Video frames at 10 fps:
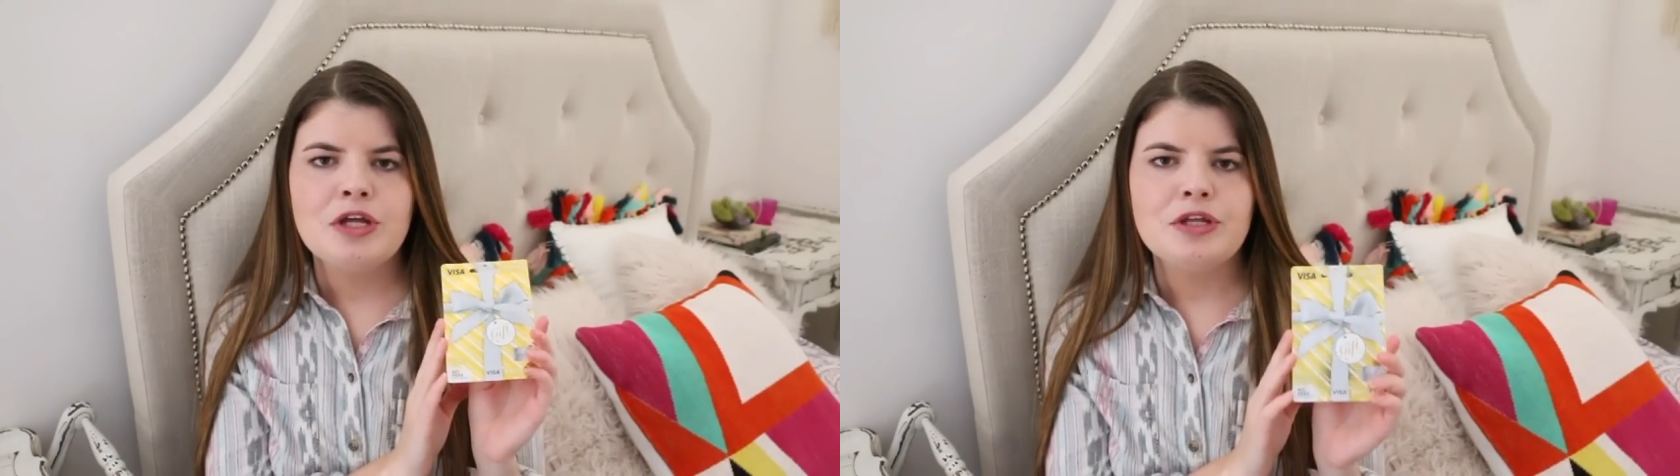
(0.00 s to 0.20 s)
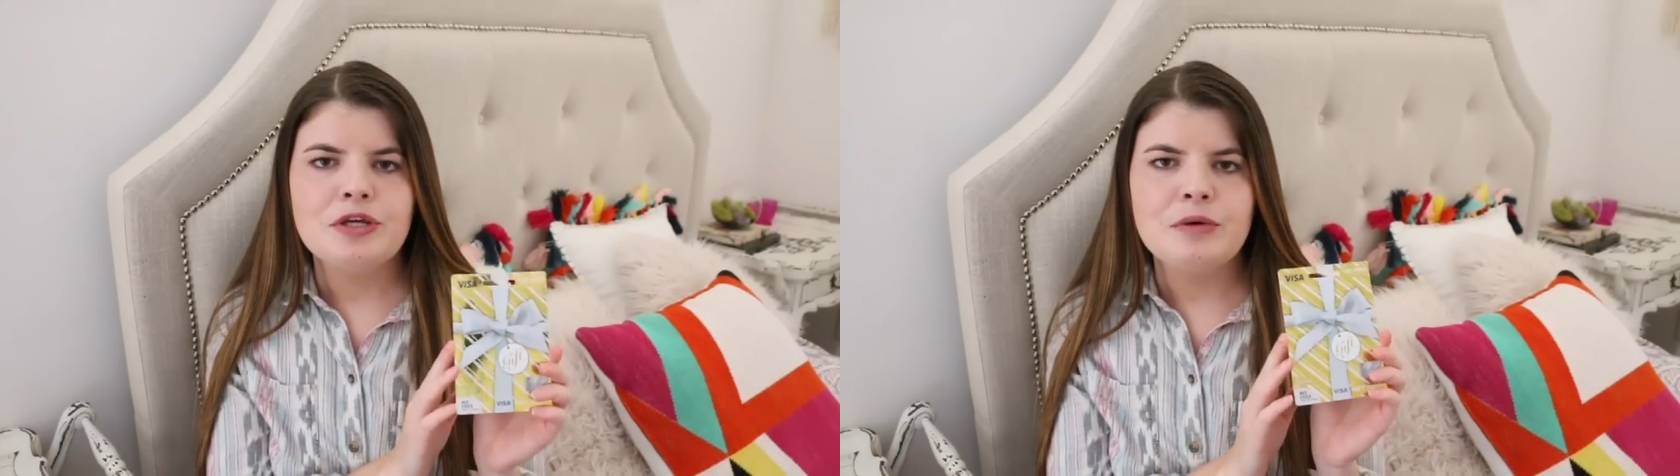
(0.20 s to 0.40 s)

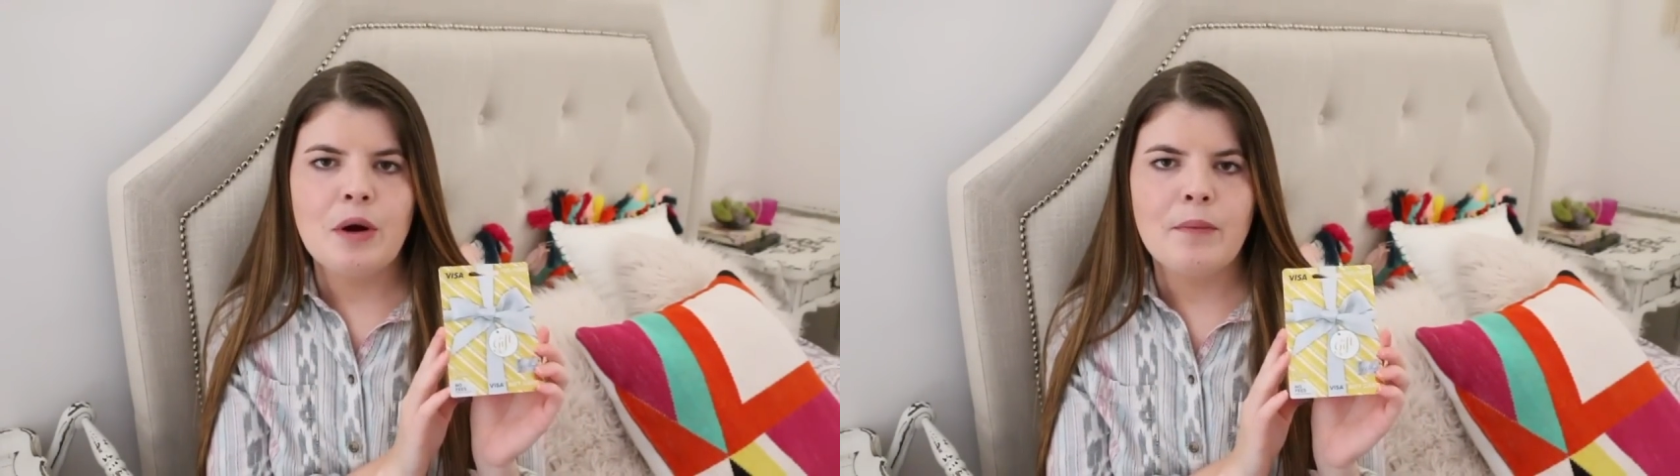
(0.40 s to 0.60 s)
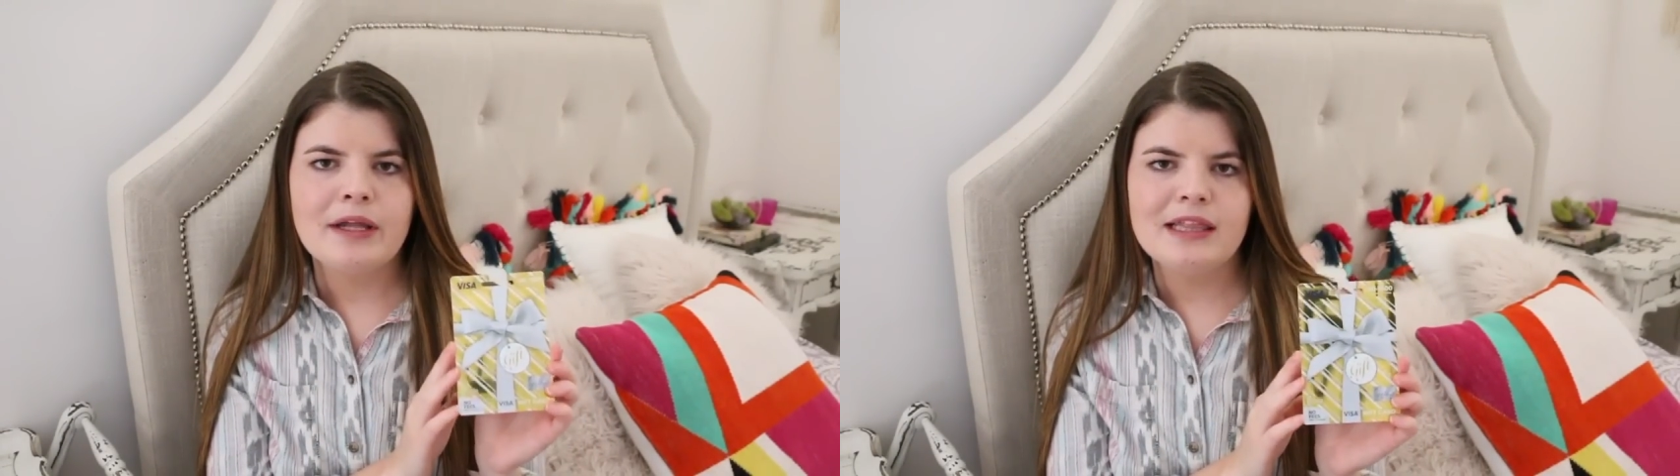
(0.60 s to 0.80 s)
you
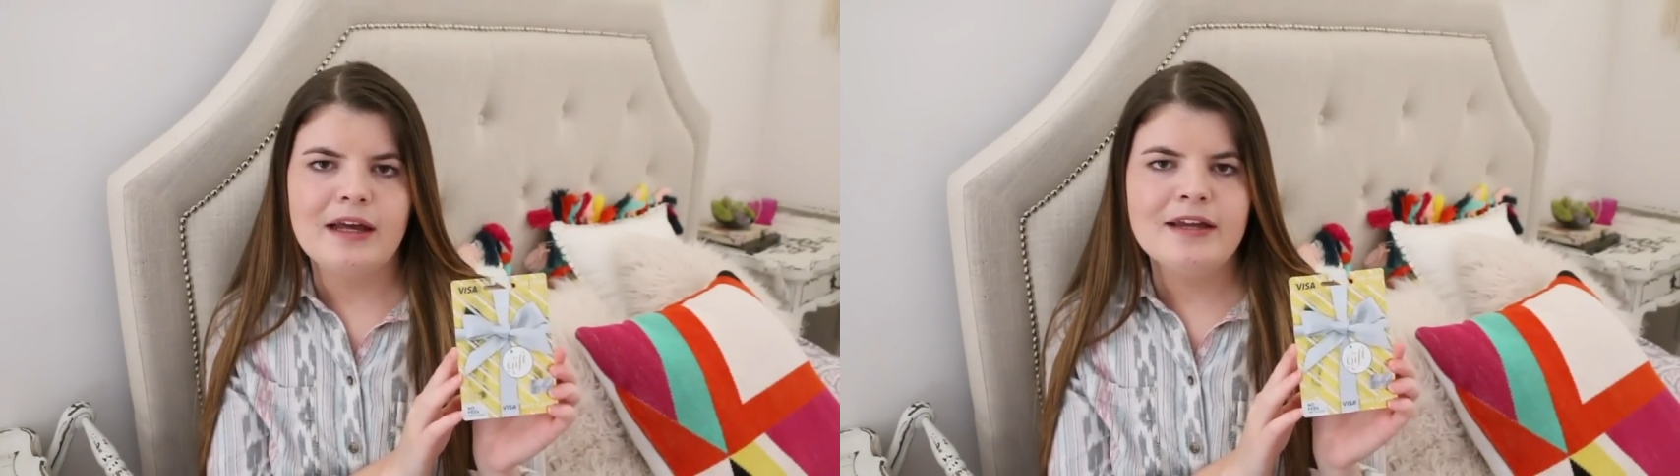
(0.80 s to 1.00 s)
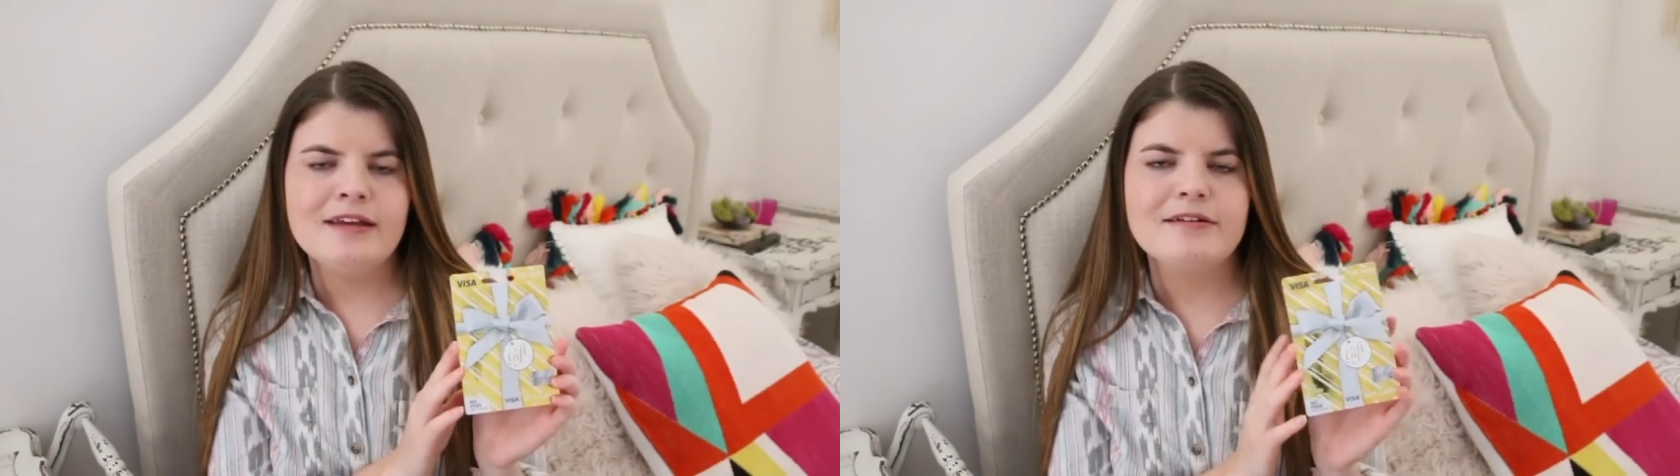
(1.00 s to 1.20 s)
would
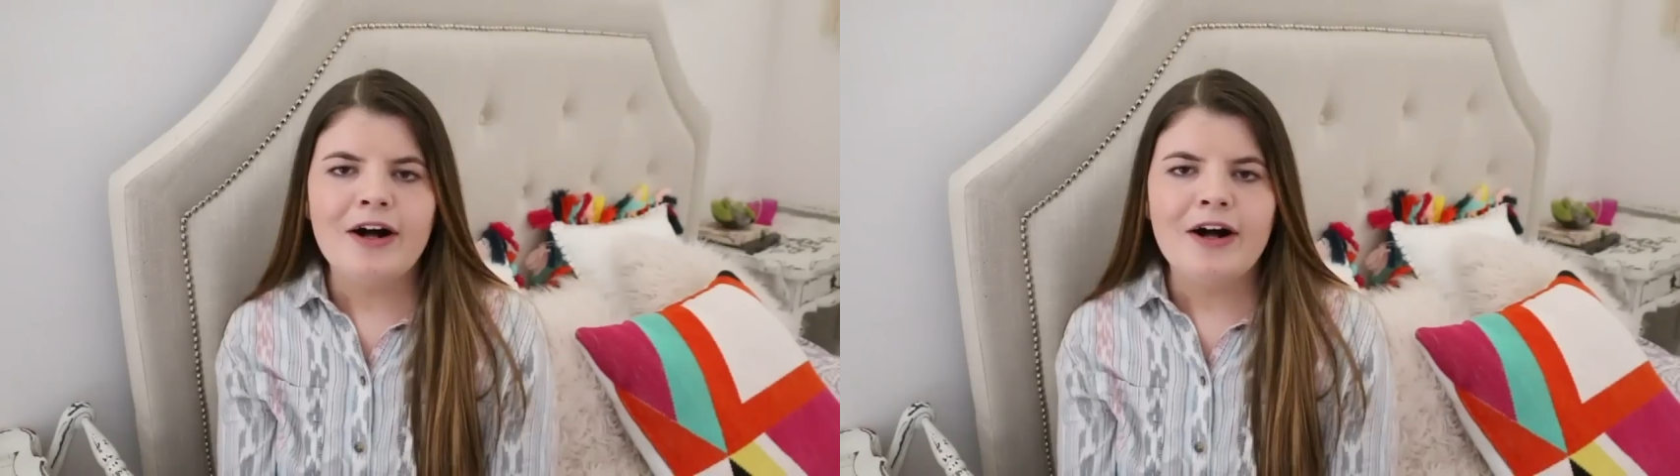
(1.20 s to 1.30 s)
like.